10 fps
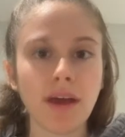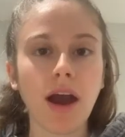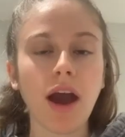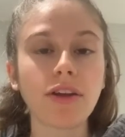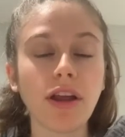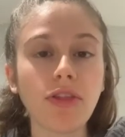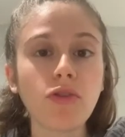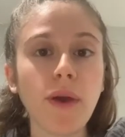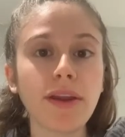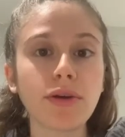Another
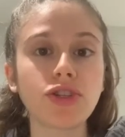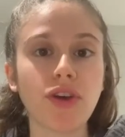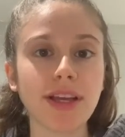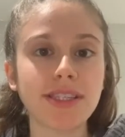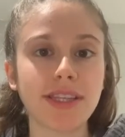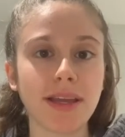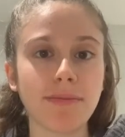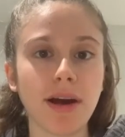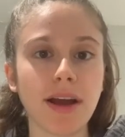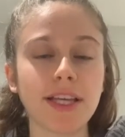way to address
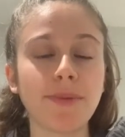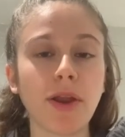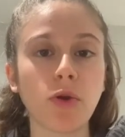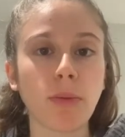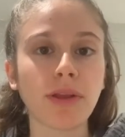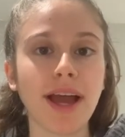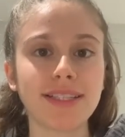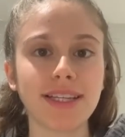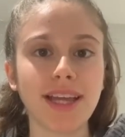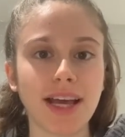stigma is by
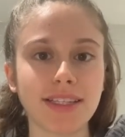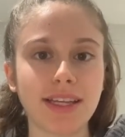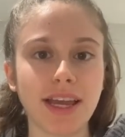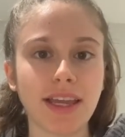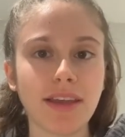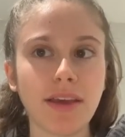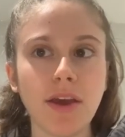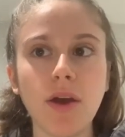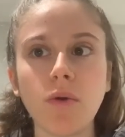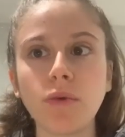normalizing testing.
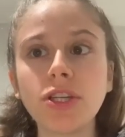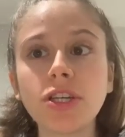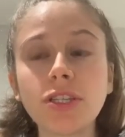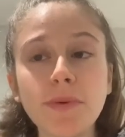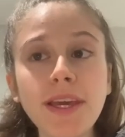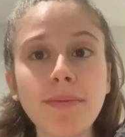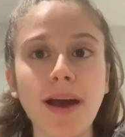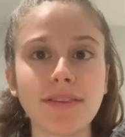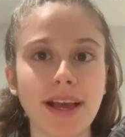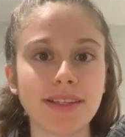We should speak
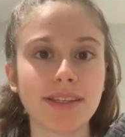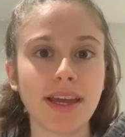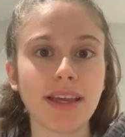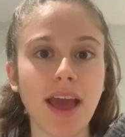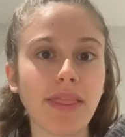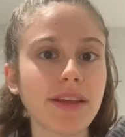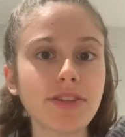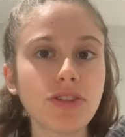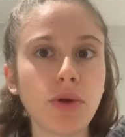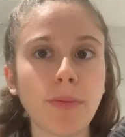about testing and
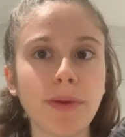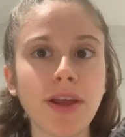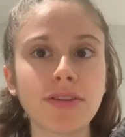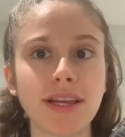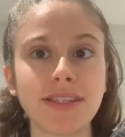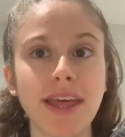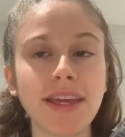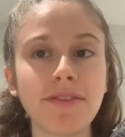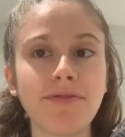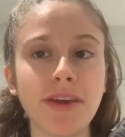listen to our peers as they
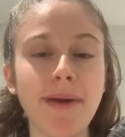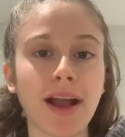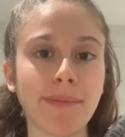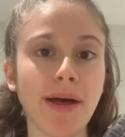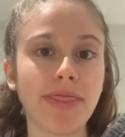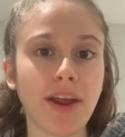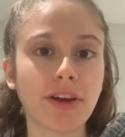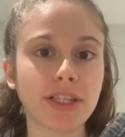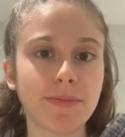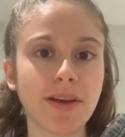give feedback about their
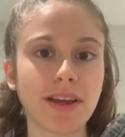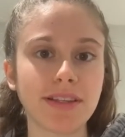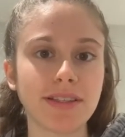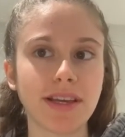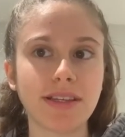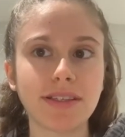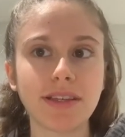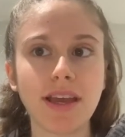experiences.